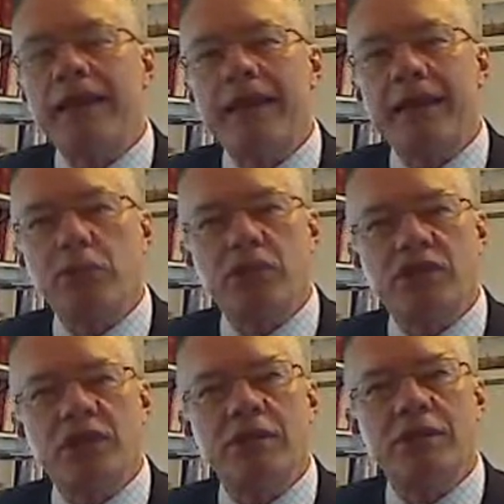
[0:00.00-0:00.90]
and puts
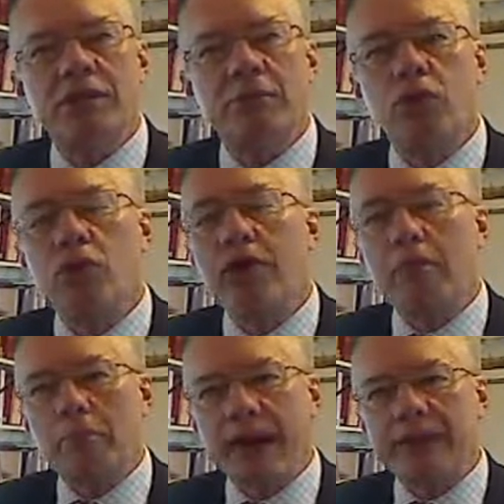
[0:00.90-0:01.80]
in some more
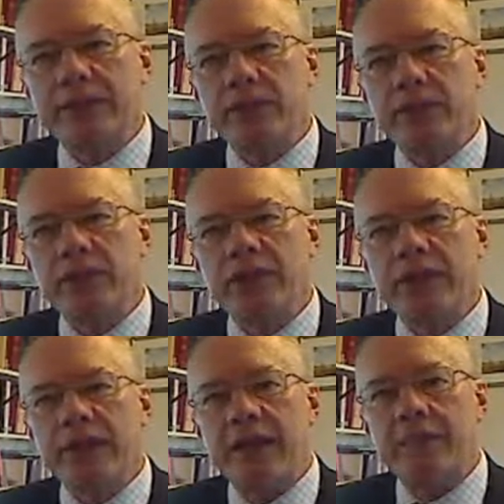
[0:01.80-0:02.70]
practical
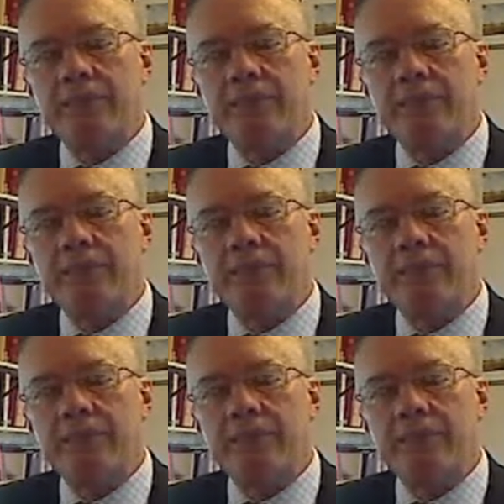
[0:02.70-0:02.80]
content.